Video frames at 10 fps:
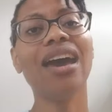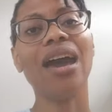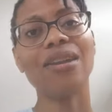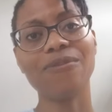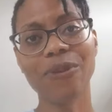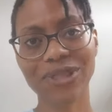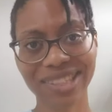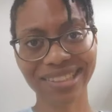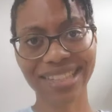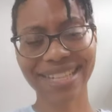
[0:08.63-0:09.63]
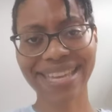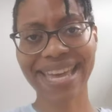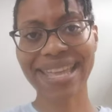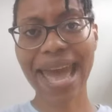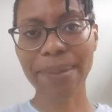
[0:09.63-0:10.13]
Unfortunately, it can't
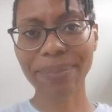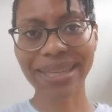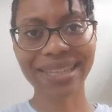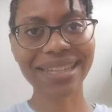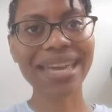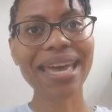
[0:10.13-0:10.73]
happen.